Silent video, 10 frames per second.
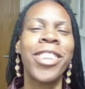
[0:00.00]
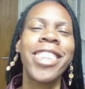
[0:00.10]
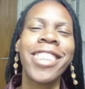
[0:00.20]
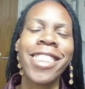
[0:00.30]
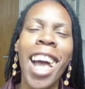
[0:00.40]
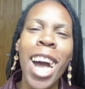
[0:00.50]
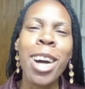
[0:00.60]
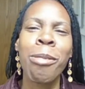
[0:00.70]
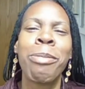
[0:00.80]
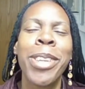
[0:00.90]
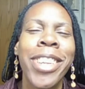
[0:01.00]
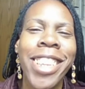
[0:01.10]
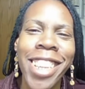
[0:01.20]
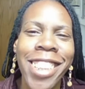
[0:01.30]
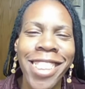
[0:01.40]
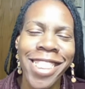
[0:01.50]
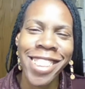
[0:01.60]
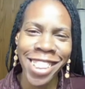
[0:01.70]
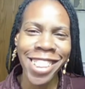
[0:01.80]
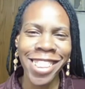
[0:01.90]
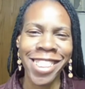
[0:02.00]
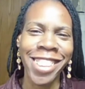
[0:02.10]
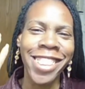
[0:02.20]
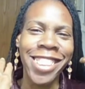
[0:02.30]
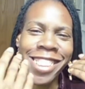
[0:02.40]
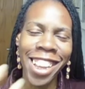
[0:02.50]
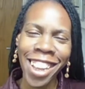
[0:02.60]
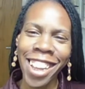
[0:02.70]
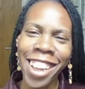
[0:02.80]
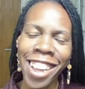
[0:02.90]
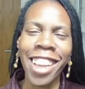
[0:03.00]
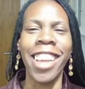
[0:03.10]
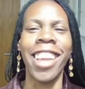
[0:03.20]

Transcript: fantabulous day today.